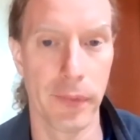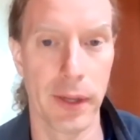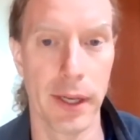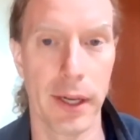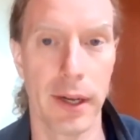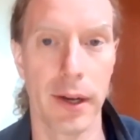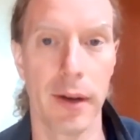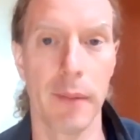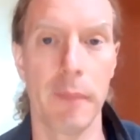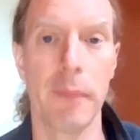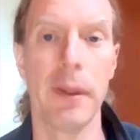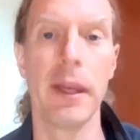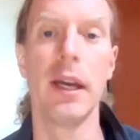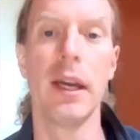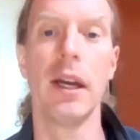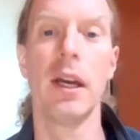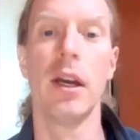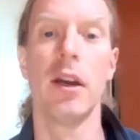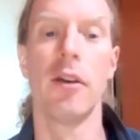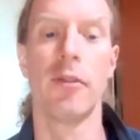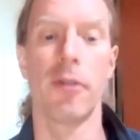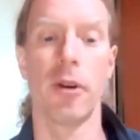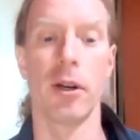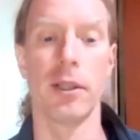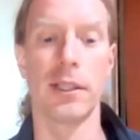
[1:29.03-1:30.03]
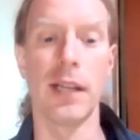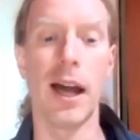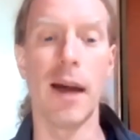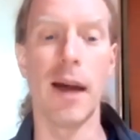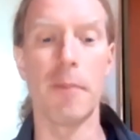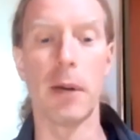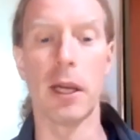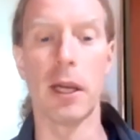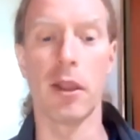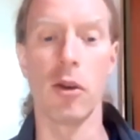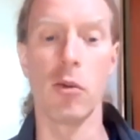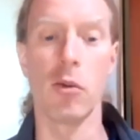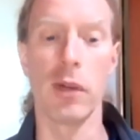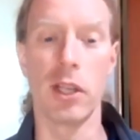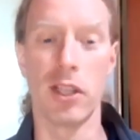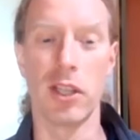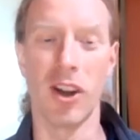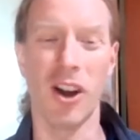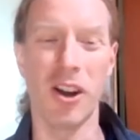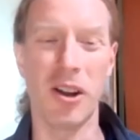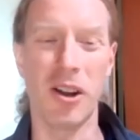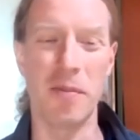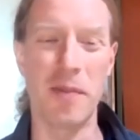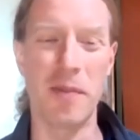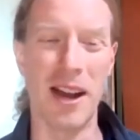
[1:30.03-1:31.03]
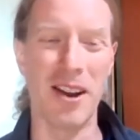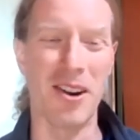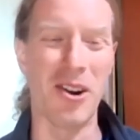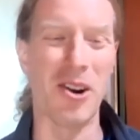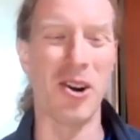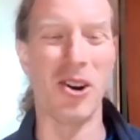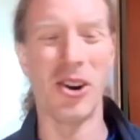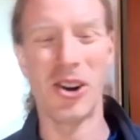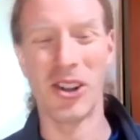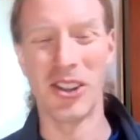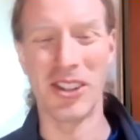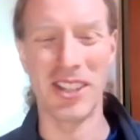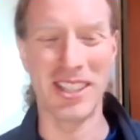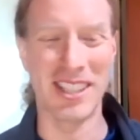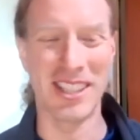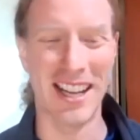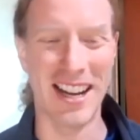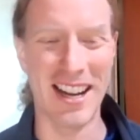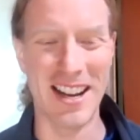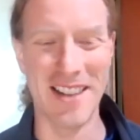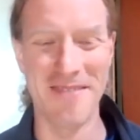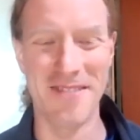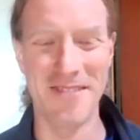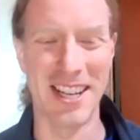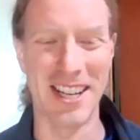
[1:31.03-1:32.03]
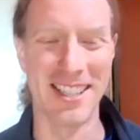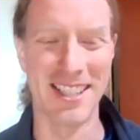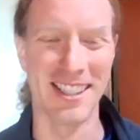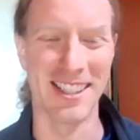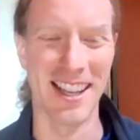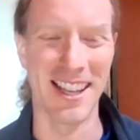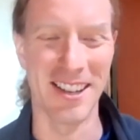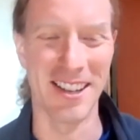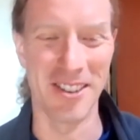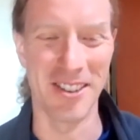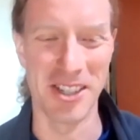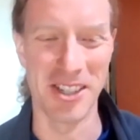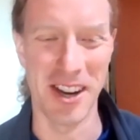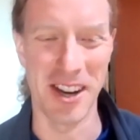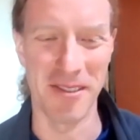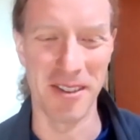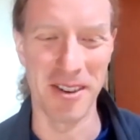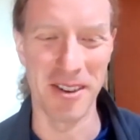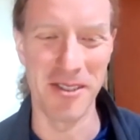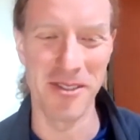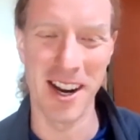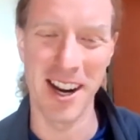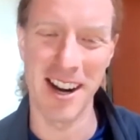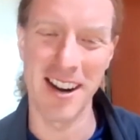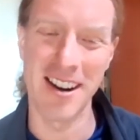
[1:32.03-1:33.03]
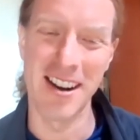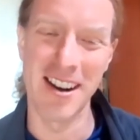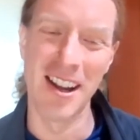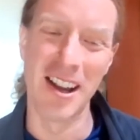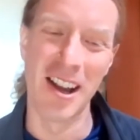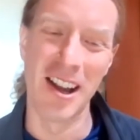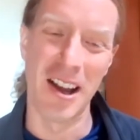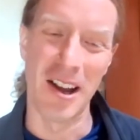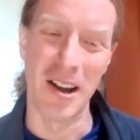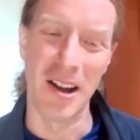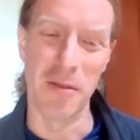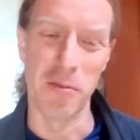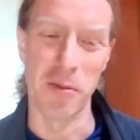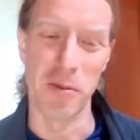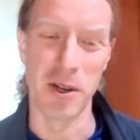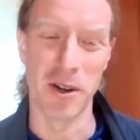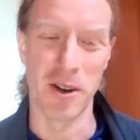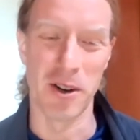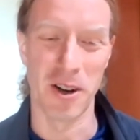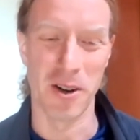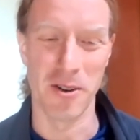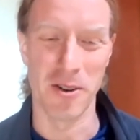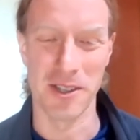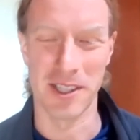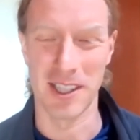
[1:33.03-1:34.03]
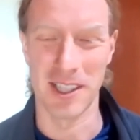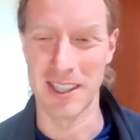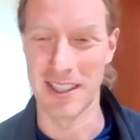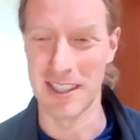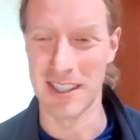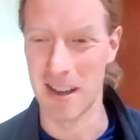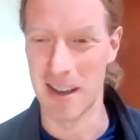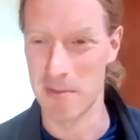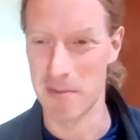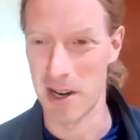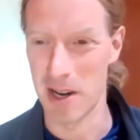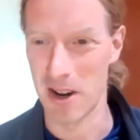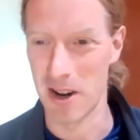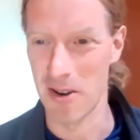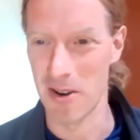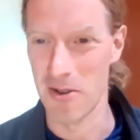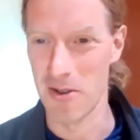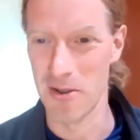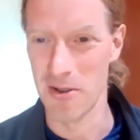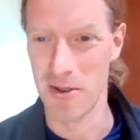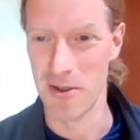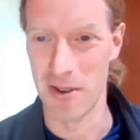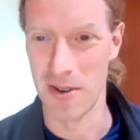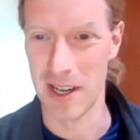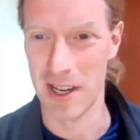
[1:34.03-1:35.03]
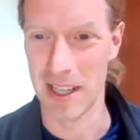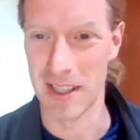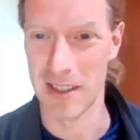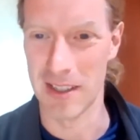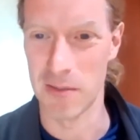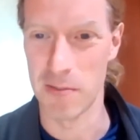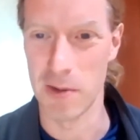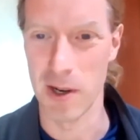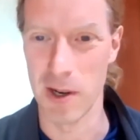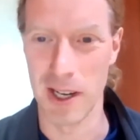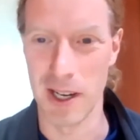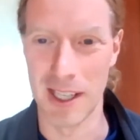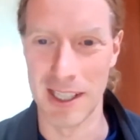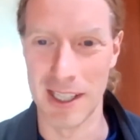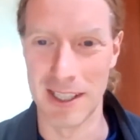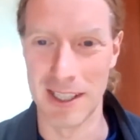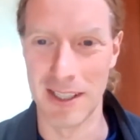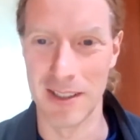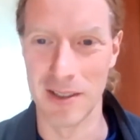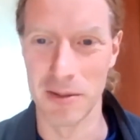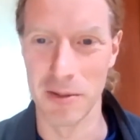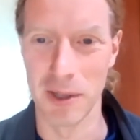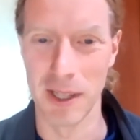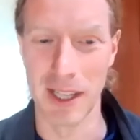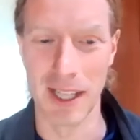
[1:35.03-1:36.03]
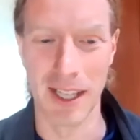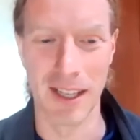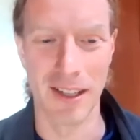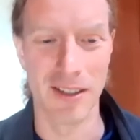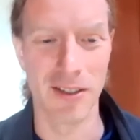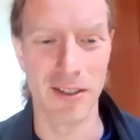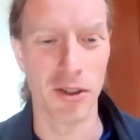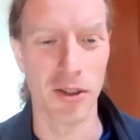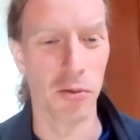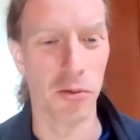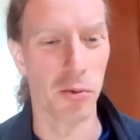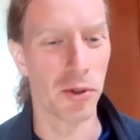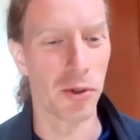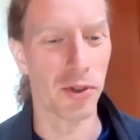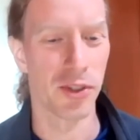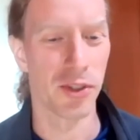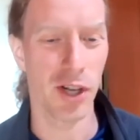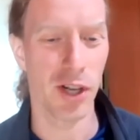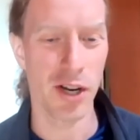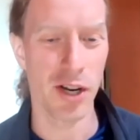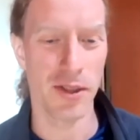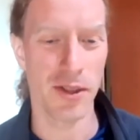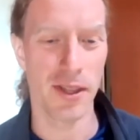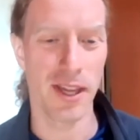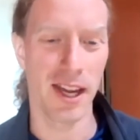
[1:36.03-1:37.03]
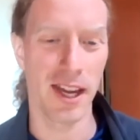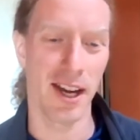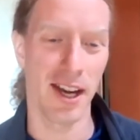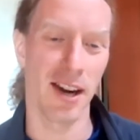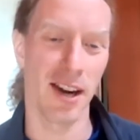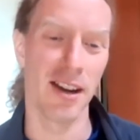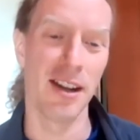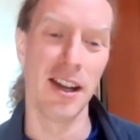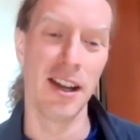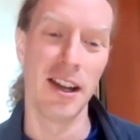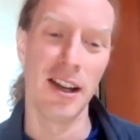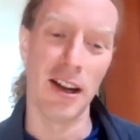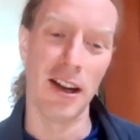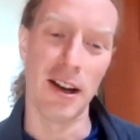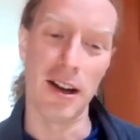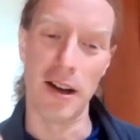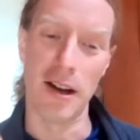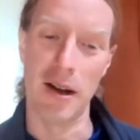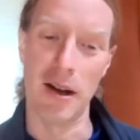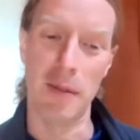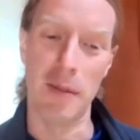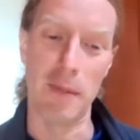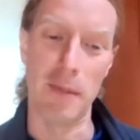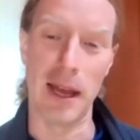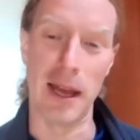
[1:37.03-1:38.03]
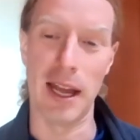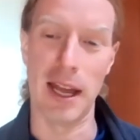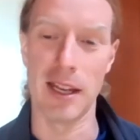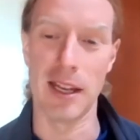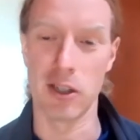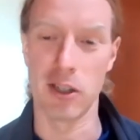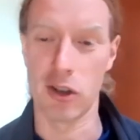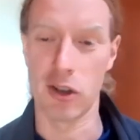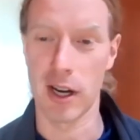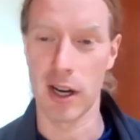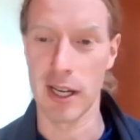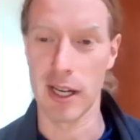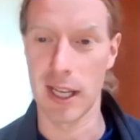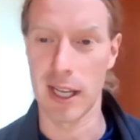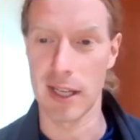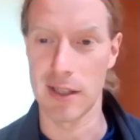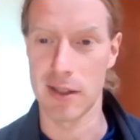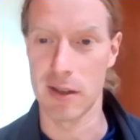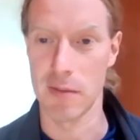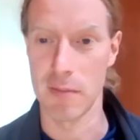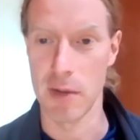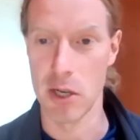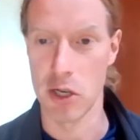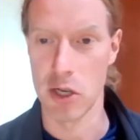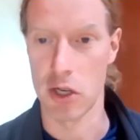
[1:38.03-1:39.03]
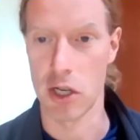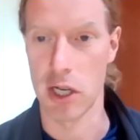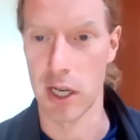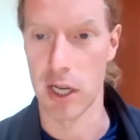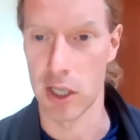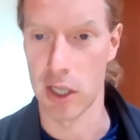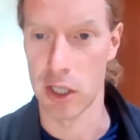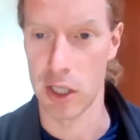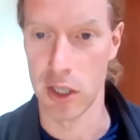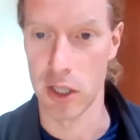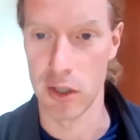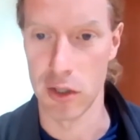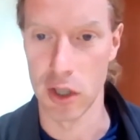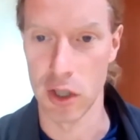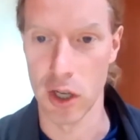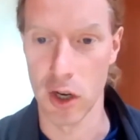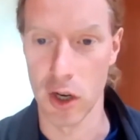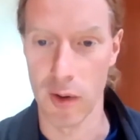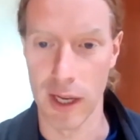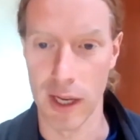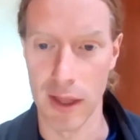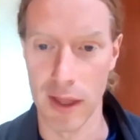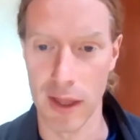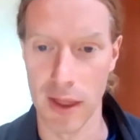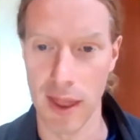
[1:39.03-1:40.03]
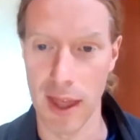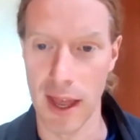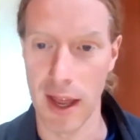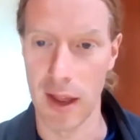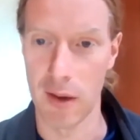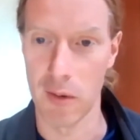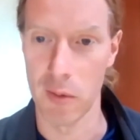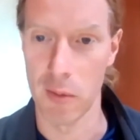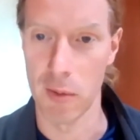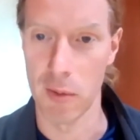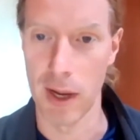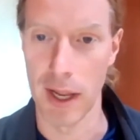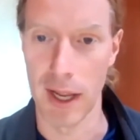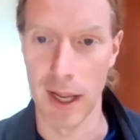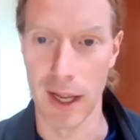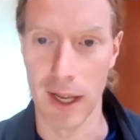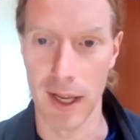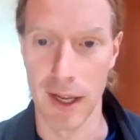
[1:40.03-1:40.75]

Um, for a topic that we talk about all the time and is language everywhere, um, we don't always examine our own experiences with it. So we'll start there um, and try and get some introductions going that way.